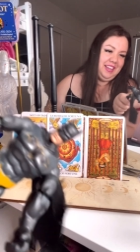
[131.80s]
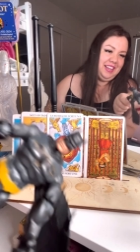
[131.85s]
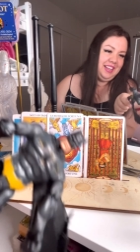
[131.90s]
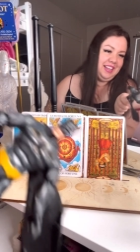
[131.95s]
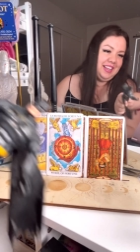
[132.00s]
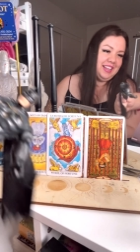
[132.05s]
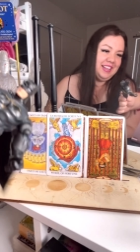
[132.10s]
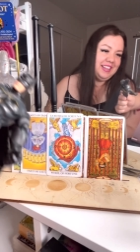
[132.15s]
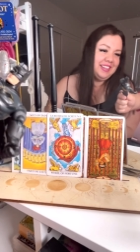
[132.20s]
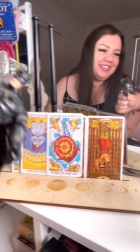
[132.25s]

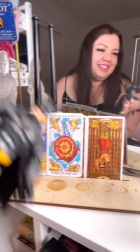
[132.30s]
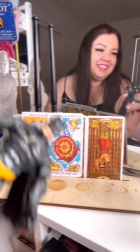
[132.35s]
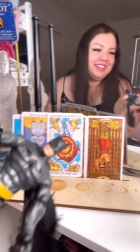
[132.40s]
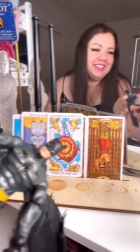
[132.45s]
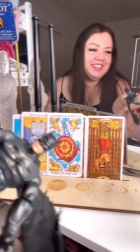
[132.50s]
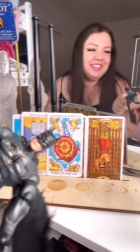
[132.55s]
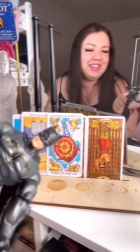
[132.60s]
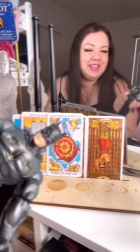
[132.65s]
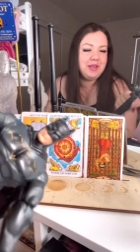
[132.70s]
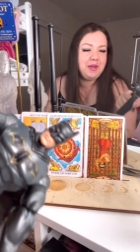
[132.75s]

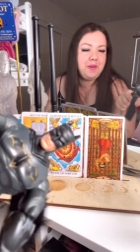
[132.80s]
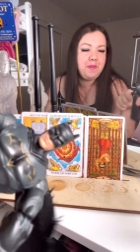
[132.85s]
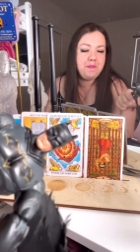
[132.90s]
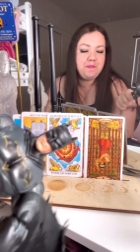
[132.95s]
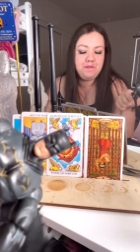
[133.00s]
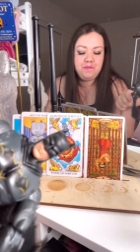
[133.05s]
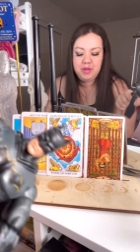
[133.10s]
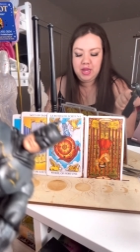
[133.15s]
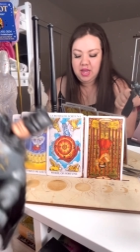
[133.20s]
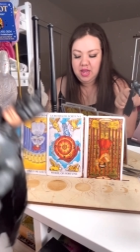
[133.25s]

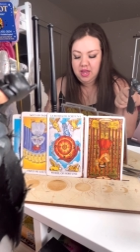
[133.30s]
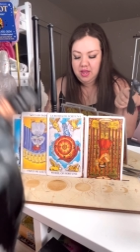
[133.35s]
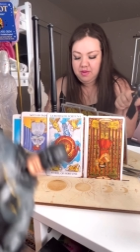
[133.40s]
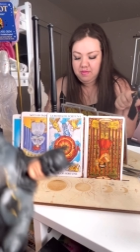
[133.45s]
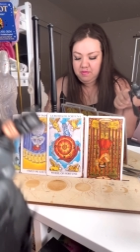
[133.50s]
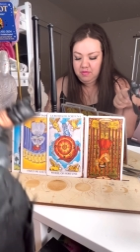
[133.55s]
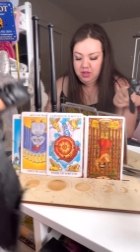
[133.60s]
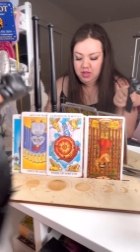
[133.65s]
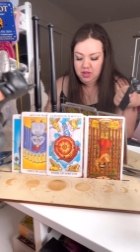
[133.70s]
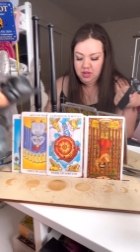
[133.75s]
Batman.
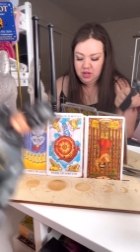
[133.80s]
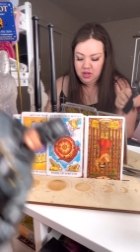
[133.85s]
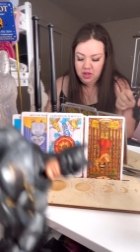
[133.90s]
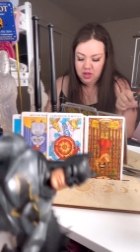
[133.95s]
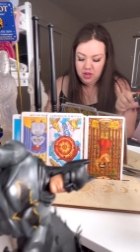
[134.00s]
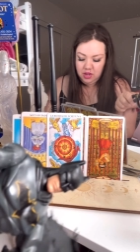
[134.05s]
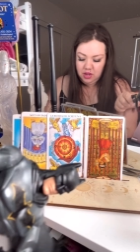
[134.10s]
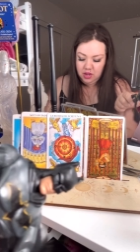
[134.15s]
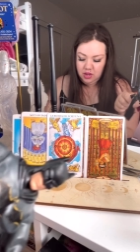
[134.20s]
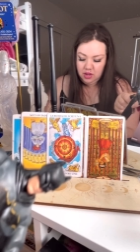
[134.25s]

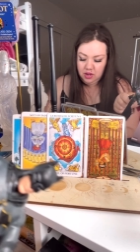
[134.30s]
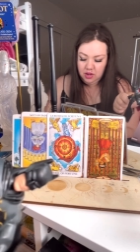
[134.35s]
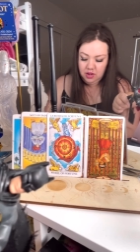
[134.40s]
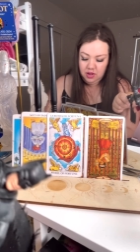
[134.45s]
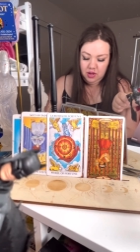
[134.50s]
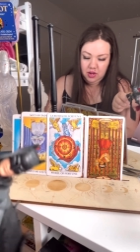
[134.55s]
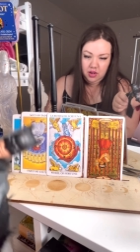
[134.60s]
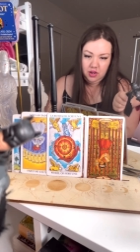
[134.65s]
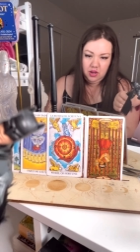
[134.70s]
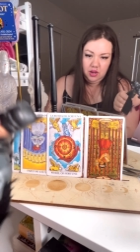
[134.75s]

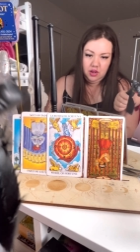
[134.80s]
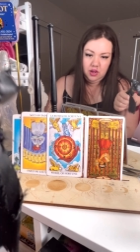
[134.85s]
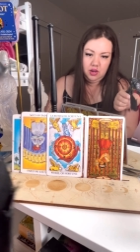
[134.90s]
Batman